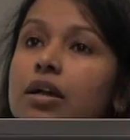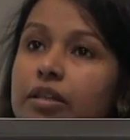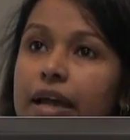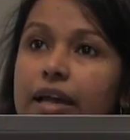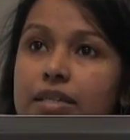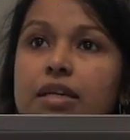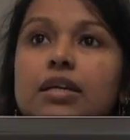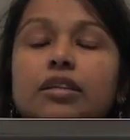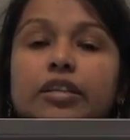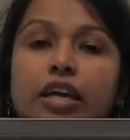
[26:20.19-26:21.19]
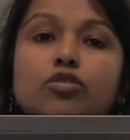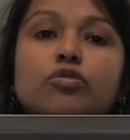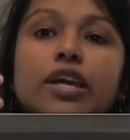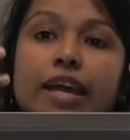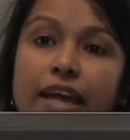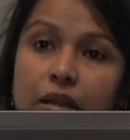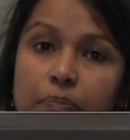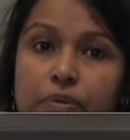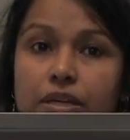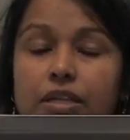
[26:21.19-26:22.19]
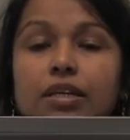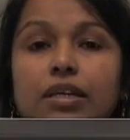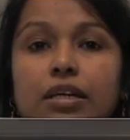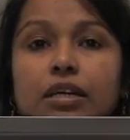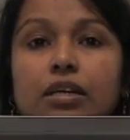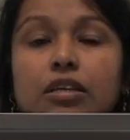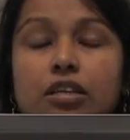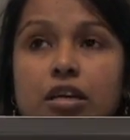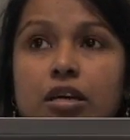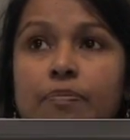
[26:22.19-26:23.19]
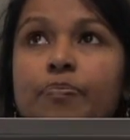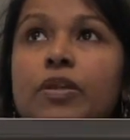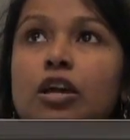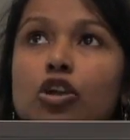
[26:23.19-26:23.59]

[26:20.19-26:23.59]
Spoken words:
that would help the